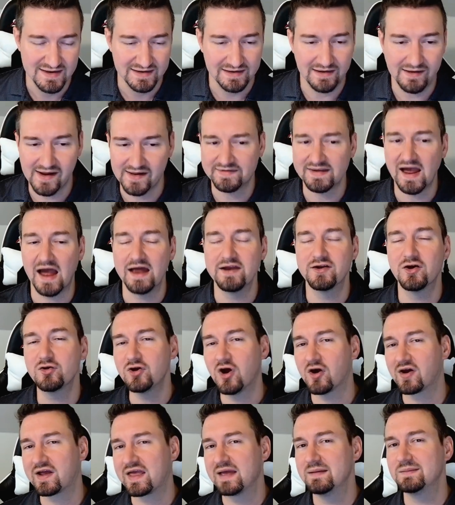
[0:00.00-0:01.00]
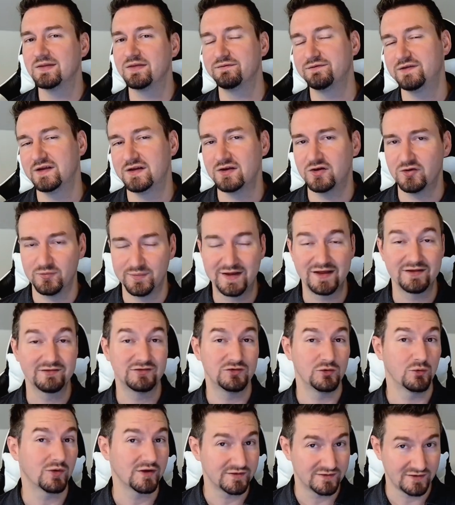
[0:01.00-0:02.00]
Now, guys, I know y'all came to the video
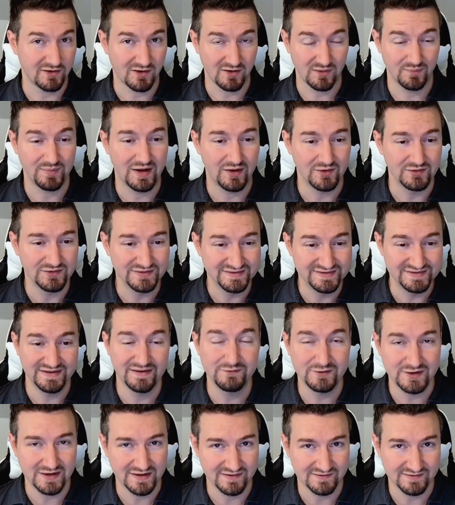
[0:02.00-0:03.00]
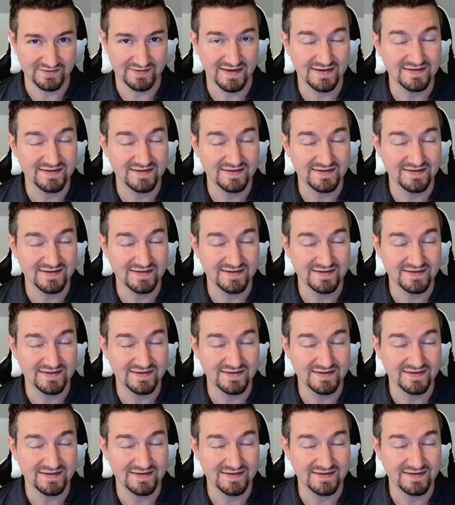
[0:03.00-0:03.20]
because you want to talk about dividends.